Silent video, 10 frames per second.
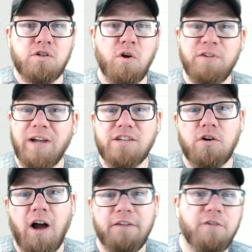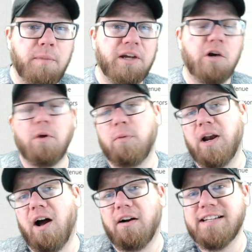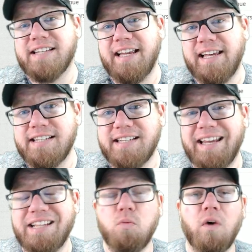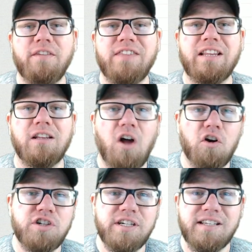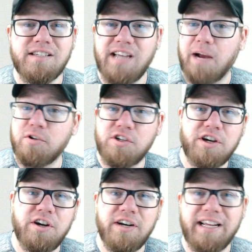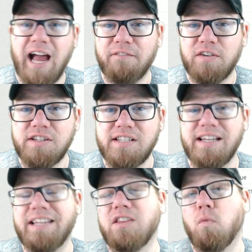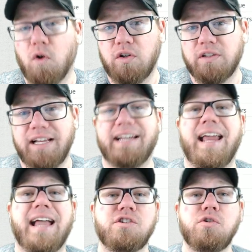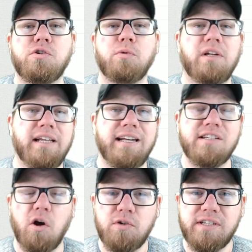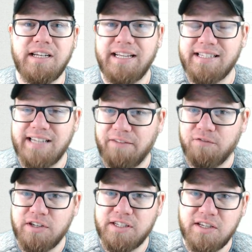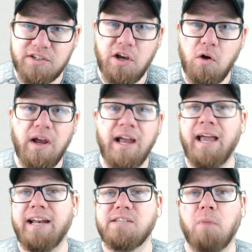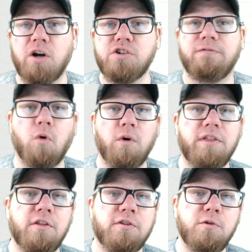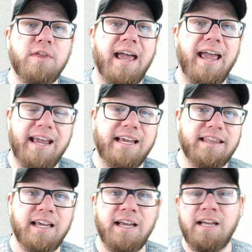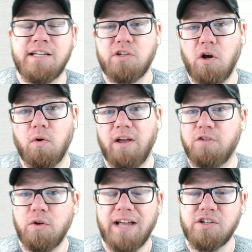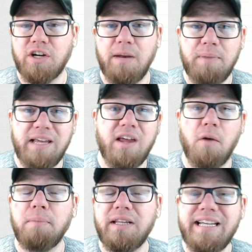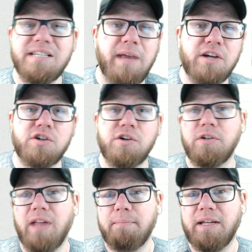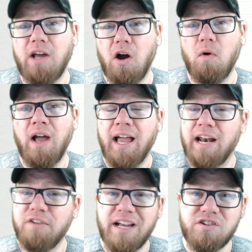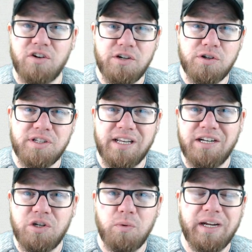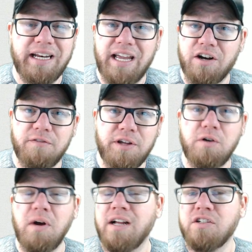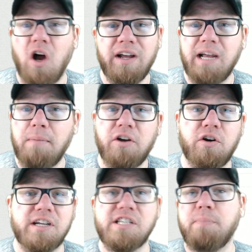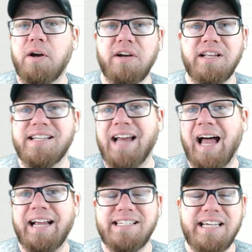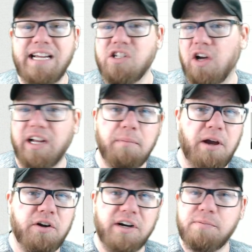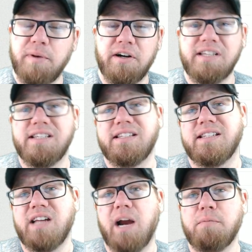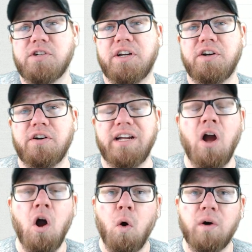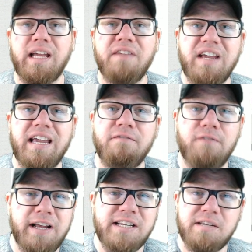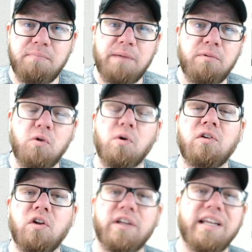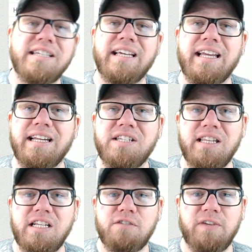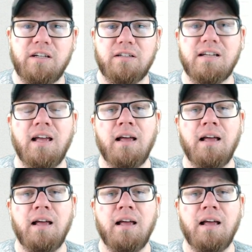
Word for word: So if you guys are unfamiliar with what RSA is, it is one of the largest cybersecurity conferences in the world. And as usual, it is hosted in San Francisco and is March 4th through the 8th. So if you guys are going to be there, please make sure you let me know. And if you guys are interested in doing an interview, talking about your experience in IT, talking about your experiences in cybersecurity, or giving advice to people who are looking to get into these fields,